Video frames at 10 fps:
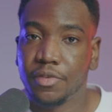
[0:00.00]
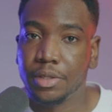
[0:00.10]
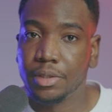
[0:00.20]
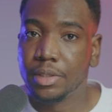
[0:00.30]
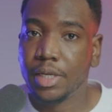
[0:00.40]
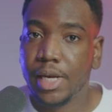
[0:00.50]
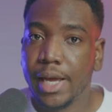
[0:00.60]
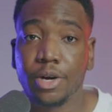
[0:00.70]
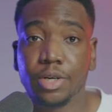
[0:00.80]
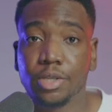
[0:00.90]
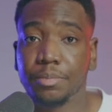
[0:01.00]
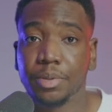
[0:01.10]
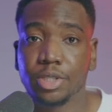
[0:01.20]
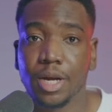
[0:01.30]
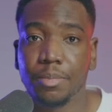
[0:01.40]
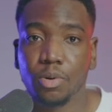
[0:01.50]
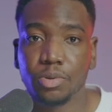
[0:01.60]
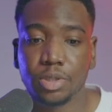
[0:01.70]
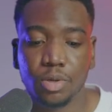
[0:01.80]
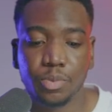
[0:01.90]
field. Currently on Pushup
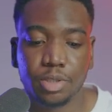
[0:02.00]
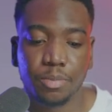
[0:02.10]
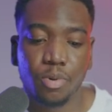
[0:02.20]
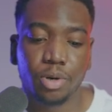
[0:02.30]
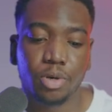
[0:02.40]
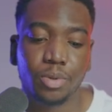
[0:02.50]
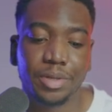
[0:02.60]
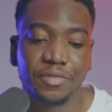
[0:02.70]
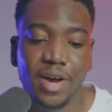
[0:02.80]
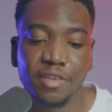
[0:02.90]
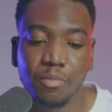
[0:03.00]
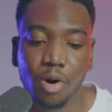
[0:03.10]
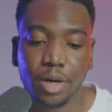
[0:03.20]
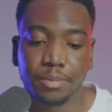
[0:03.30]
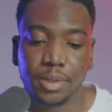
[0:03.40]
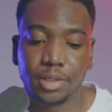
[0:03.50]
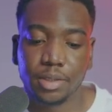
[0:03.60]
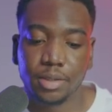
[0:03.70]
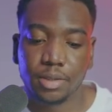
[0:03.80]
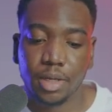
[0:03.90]
Wholesale, we support only 5
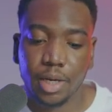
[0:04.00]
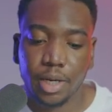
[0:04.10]
marketplaces: